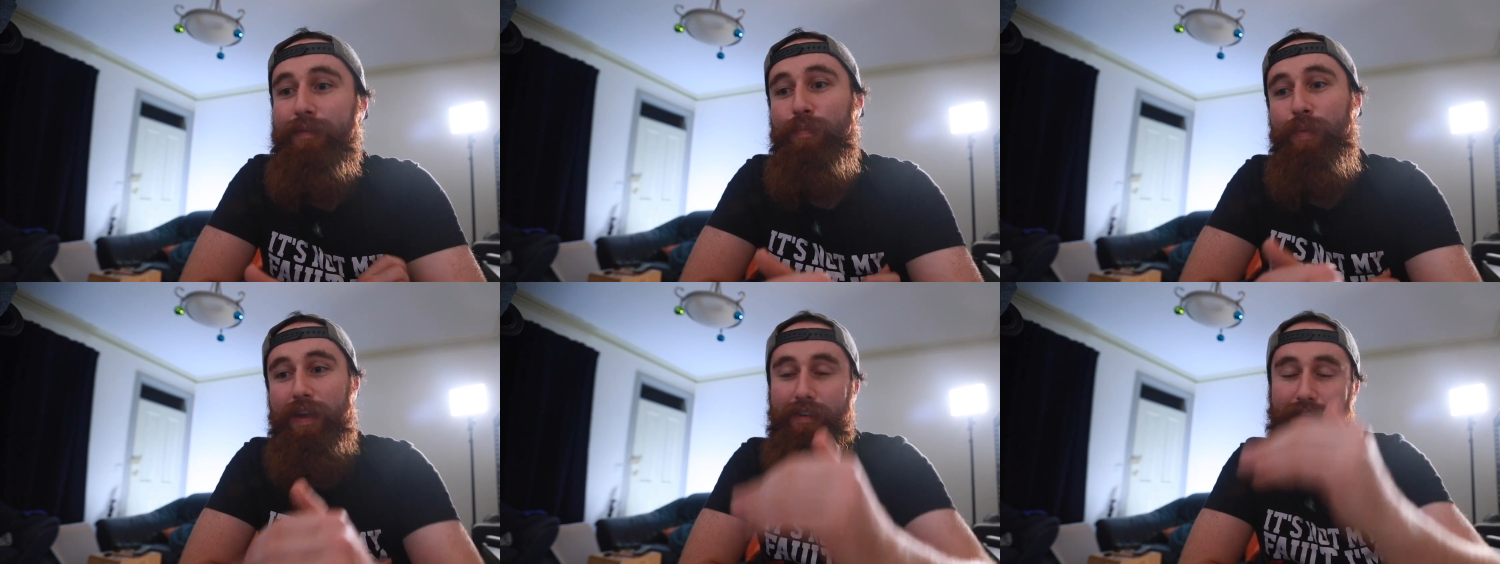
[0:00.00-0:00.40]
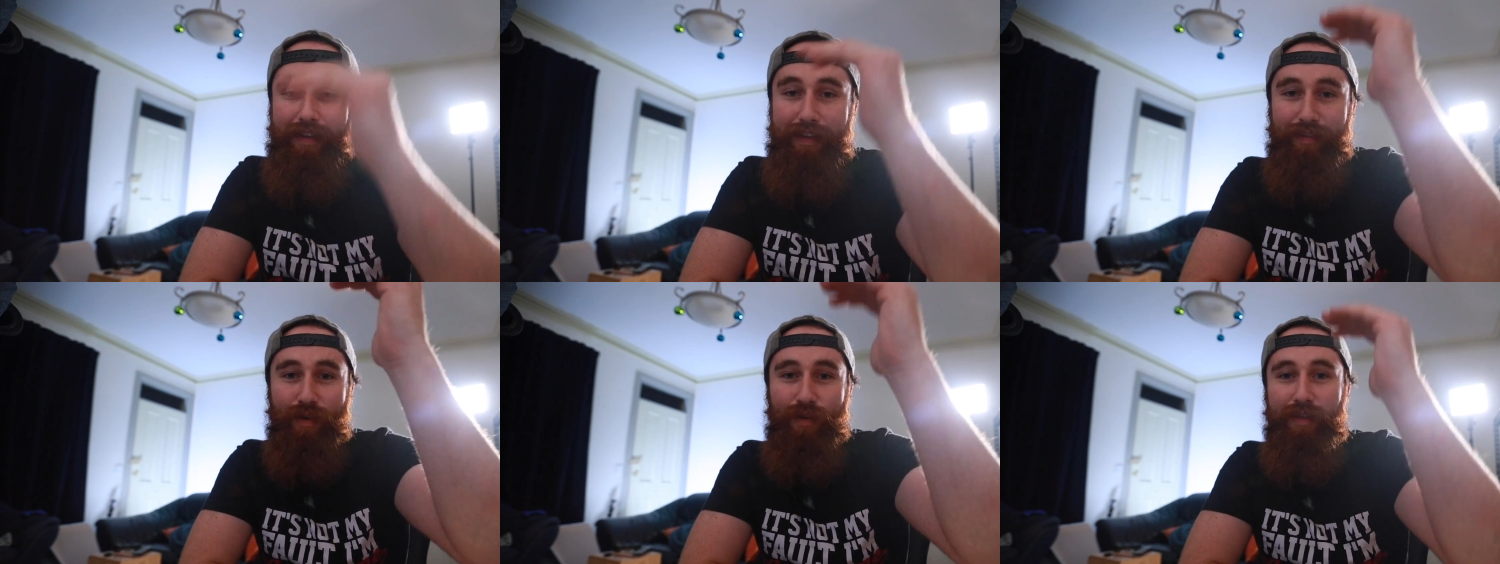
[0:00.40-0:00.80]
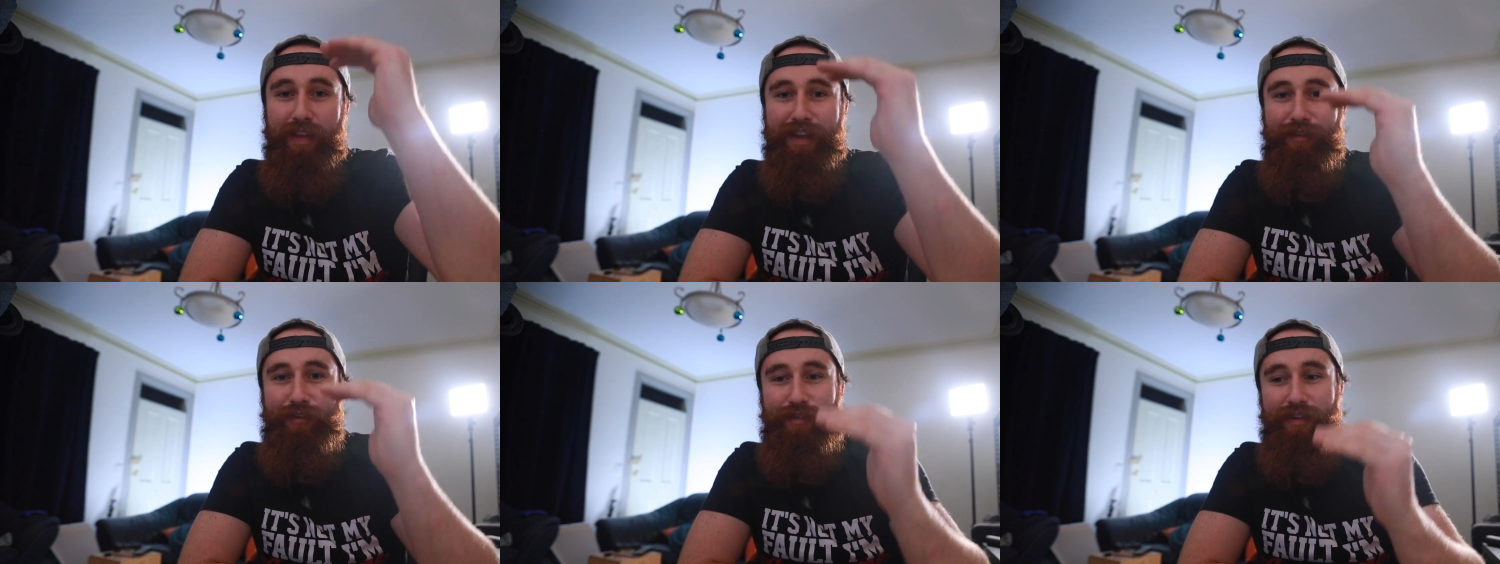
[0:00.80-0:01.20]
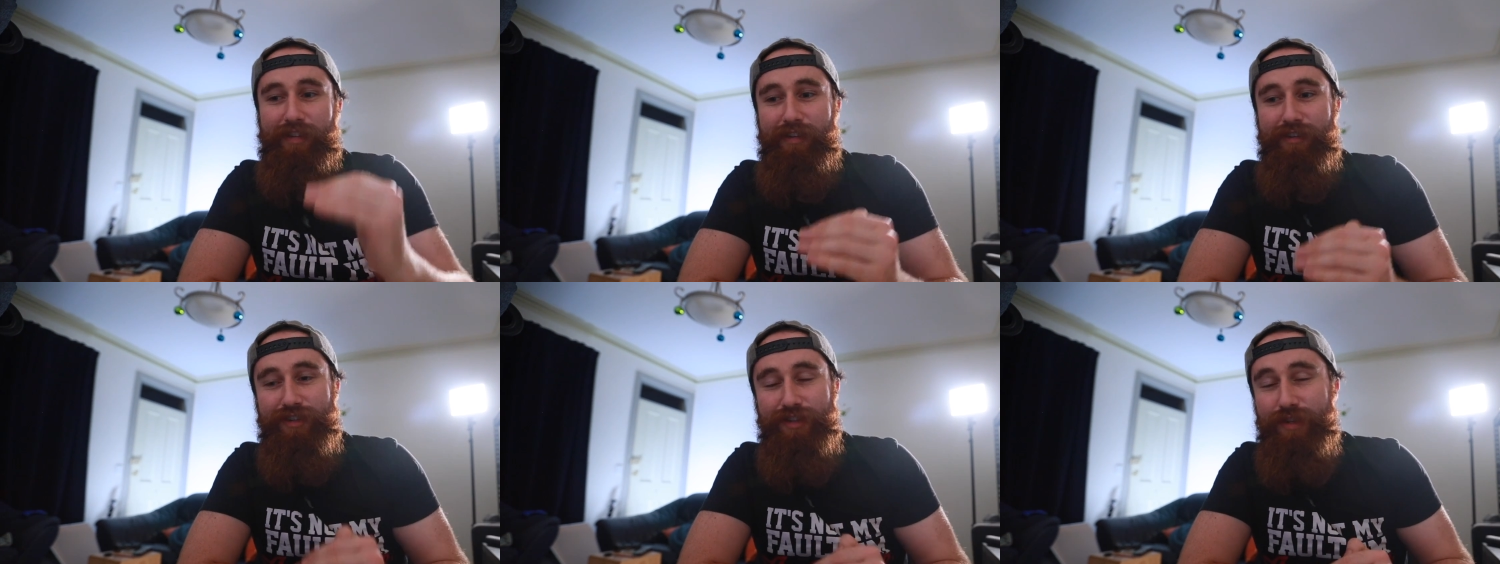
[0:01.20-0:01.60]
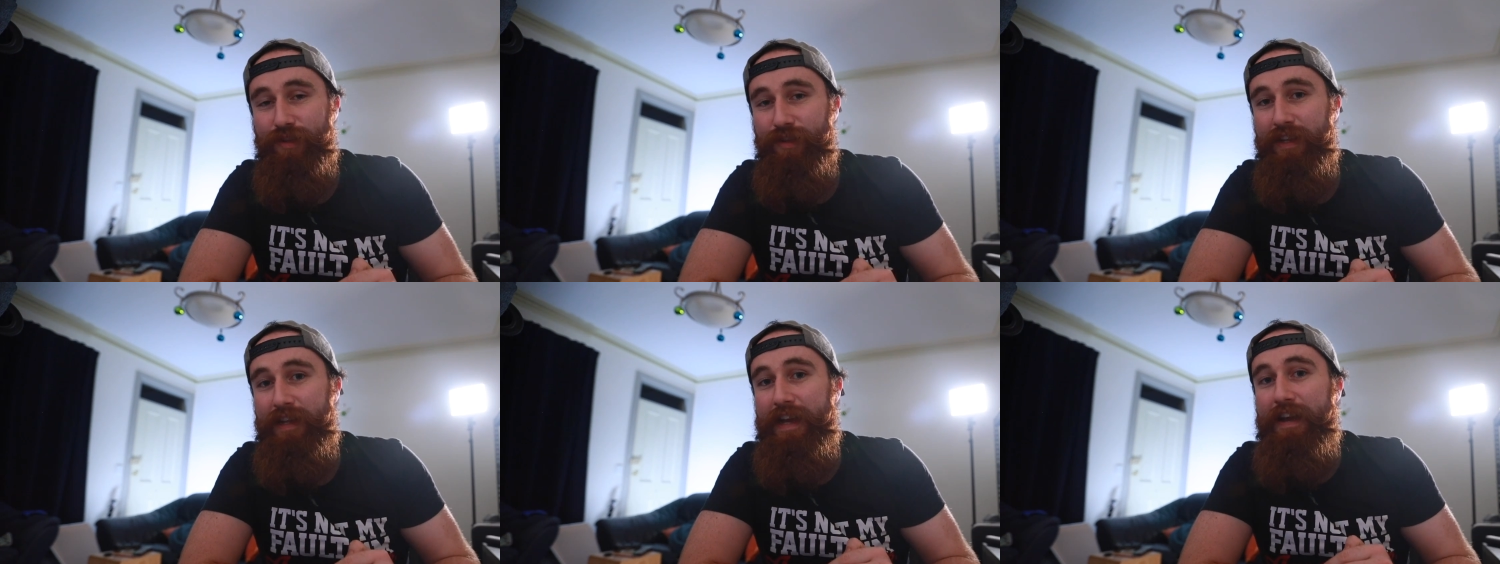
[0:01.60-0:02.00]
because it's all in
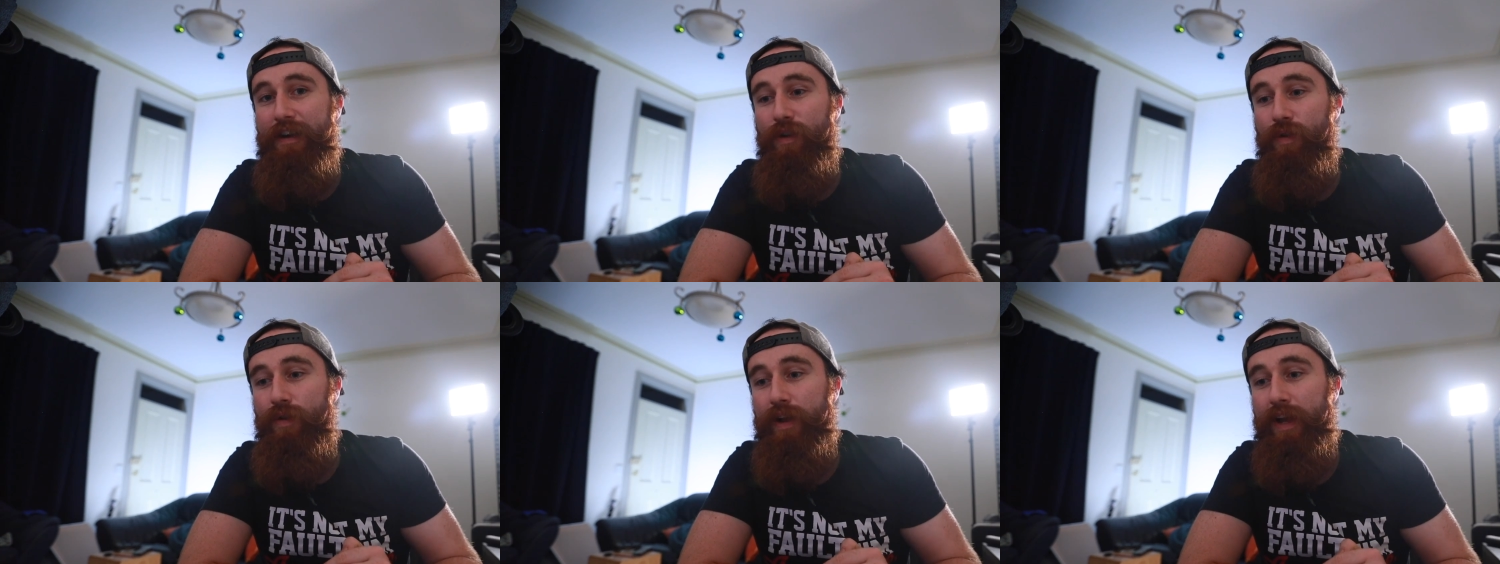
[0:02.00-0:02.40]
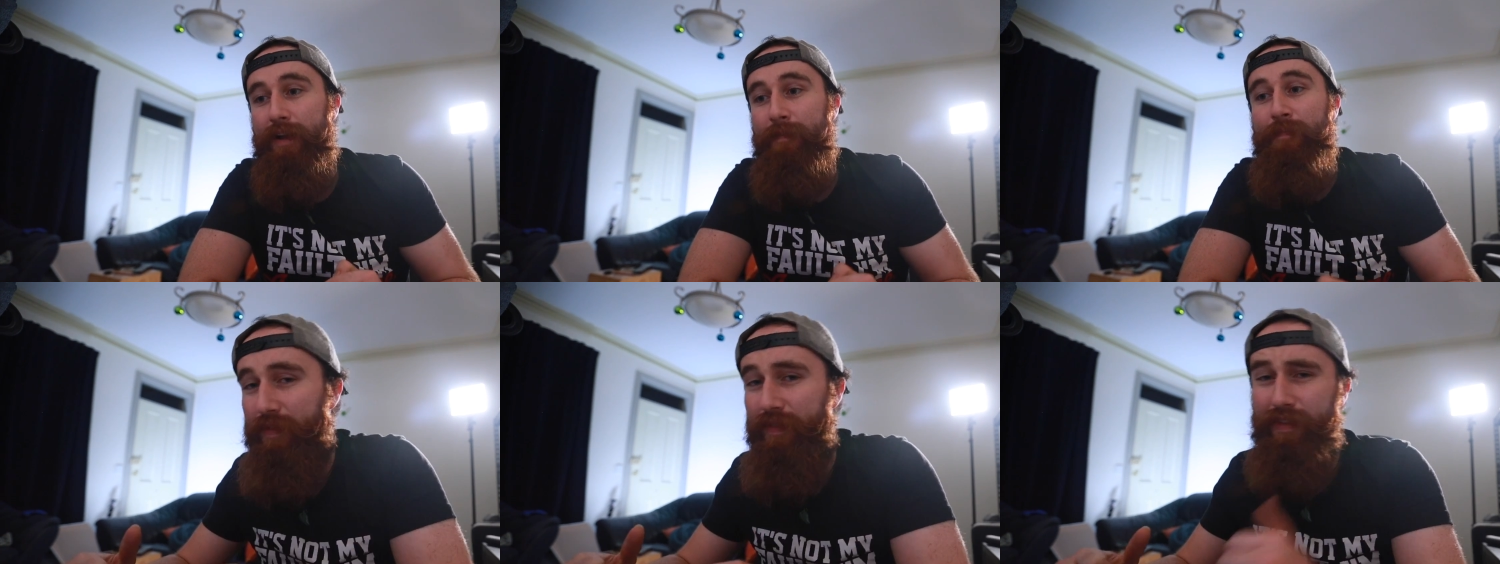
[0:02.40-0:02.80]
chronological order.